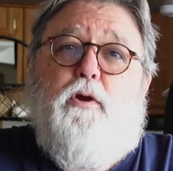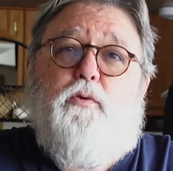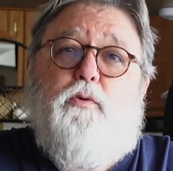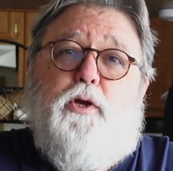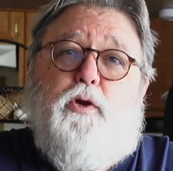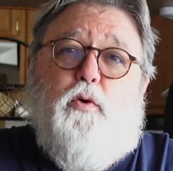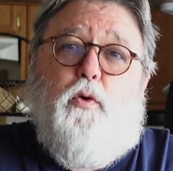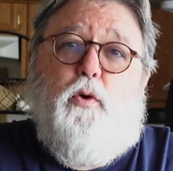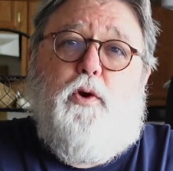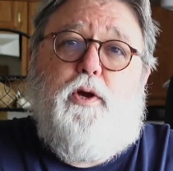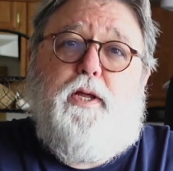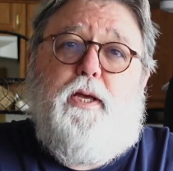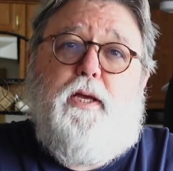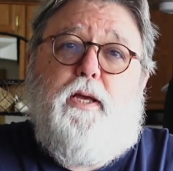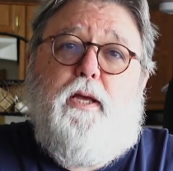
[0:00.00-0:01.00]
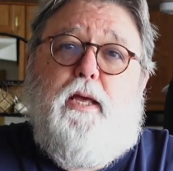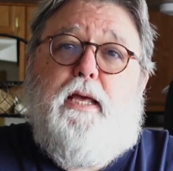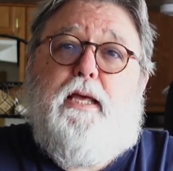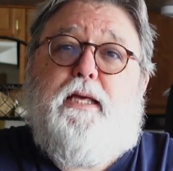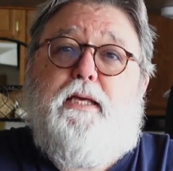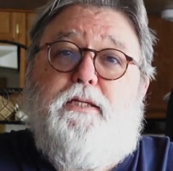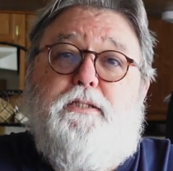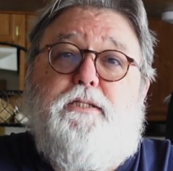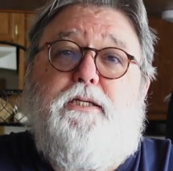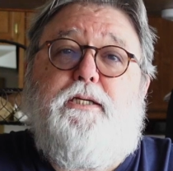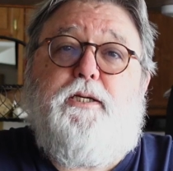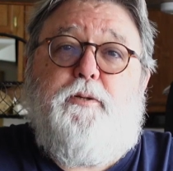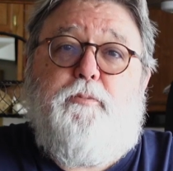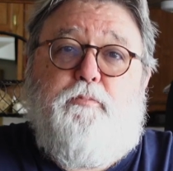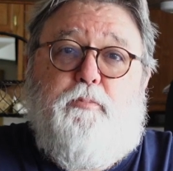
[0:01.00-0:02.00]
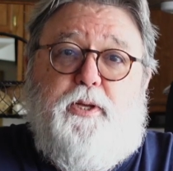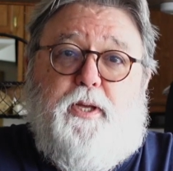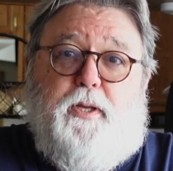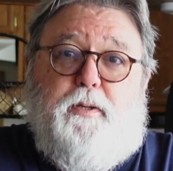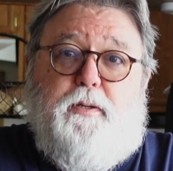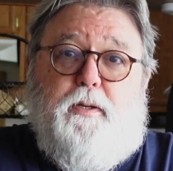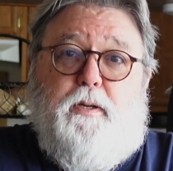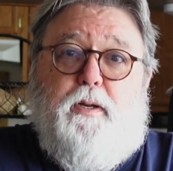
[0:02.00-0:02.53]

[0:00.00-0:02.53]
recording in 10-bit,